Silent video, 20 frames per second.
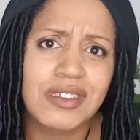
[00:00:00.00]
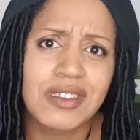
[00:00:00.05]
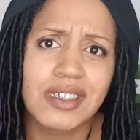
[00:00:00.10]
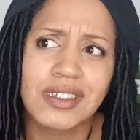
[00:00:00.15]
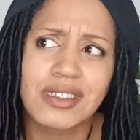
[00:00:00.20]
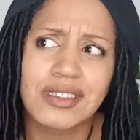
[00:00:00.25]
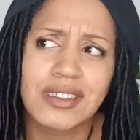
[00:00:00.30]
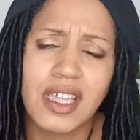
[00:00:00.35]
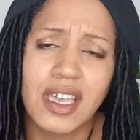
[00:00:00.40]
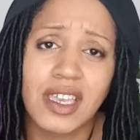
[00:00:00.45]

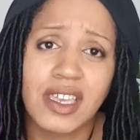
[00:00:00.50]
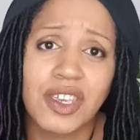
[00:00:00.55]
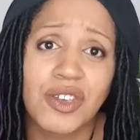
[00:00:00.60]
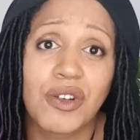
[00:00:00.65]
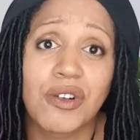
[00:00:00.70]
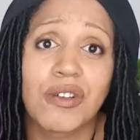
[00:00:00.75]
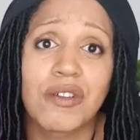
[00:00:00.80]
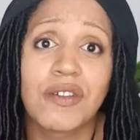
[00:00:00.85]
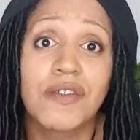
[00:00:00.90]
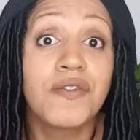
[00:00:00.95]
things like
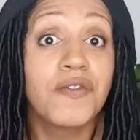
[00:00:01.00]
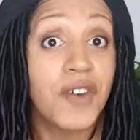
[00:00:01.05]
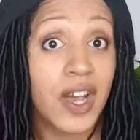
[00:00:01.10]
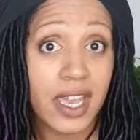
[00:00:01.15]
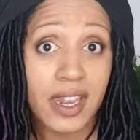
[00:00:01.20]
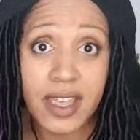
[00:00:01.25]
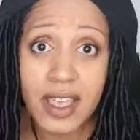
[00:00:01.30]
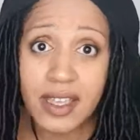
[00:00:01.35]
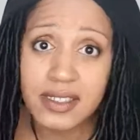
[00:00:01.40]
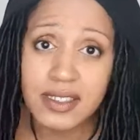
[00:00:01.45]
your
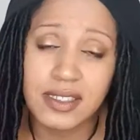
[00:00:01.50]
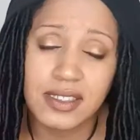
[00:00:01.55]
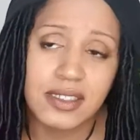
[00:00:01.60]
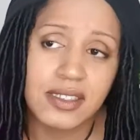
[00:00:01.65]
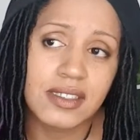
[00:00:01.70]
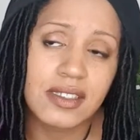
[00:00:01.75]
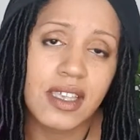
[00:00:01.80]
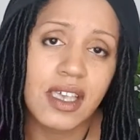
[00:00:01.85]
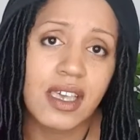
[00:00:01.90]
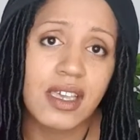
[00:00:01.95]

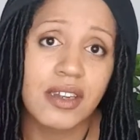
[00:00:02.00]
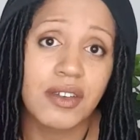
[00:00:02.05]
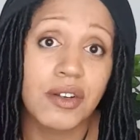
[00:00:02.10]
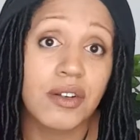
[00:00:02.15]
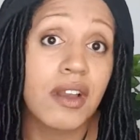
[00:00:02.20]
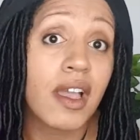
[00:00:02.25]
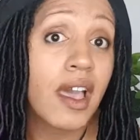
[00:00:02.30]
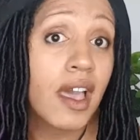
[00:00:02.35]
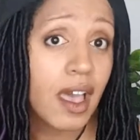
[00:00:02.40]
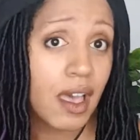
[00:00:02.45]
finances and your
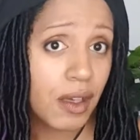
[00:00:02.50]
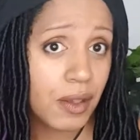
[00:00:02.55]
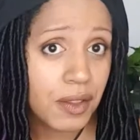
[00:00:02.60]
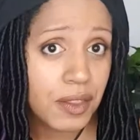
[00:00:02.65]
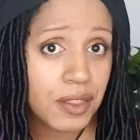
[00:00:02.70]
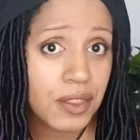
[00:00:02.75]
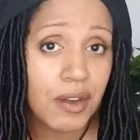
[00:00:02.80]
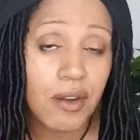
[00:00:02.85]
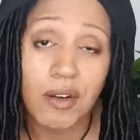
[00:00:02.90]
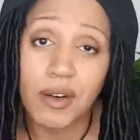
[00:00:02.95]

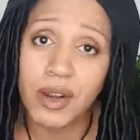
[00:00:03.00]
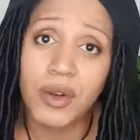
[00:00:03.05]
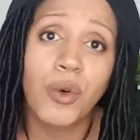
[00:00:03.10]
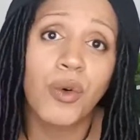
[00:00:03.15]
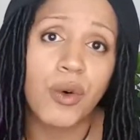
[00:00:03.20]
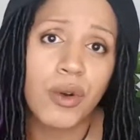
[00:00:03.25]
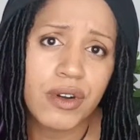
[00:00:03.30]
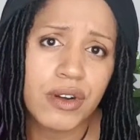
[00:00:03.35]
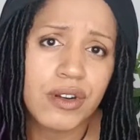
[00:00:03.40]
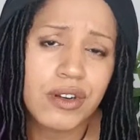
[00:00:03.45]
health are in
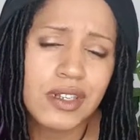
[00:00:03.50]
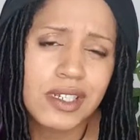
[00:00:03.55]
order,